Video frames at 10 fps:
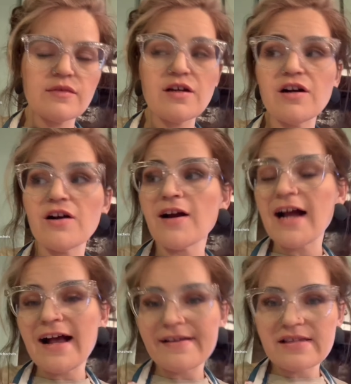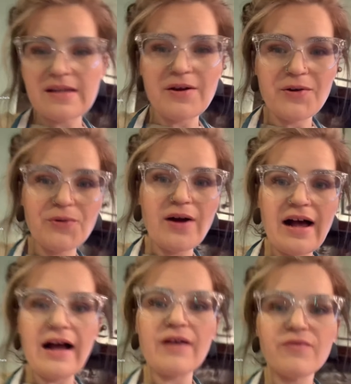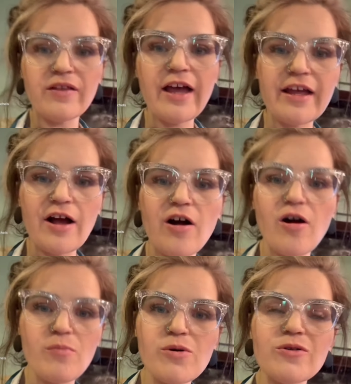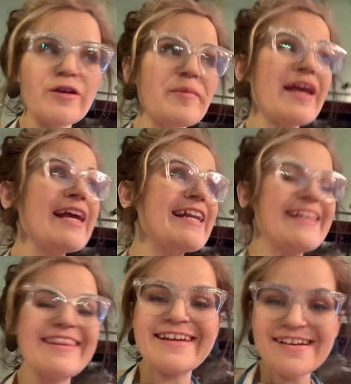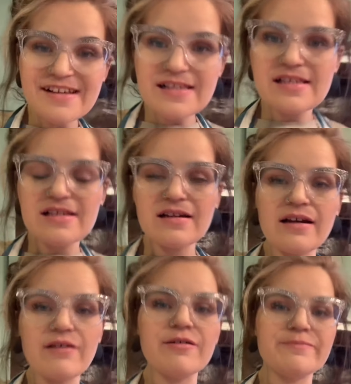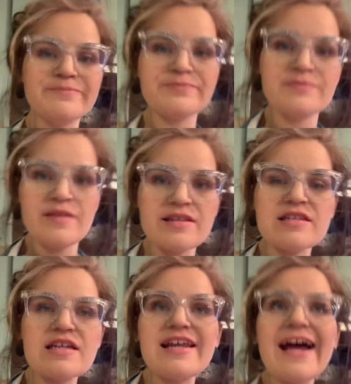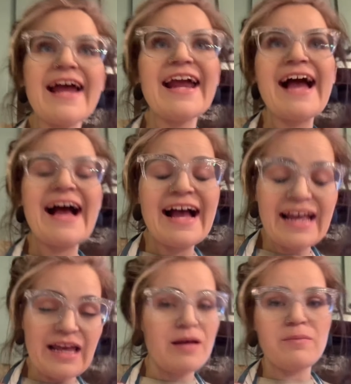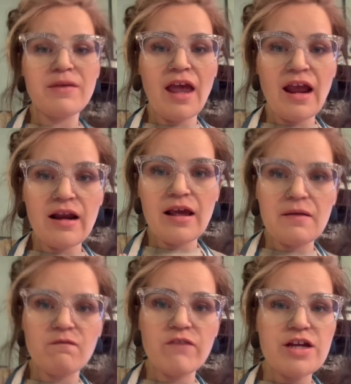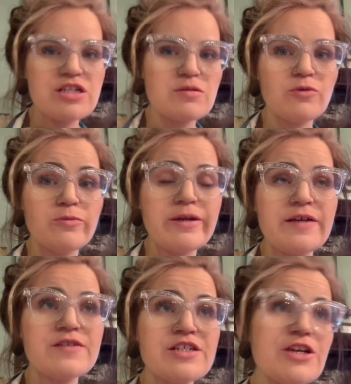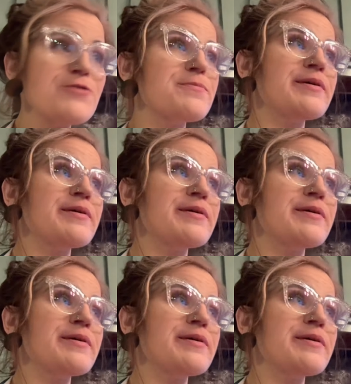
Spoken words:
Alright, so I've let y'all bully me into this. Today I am canning vegetable beef soup.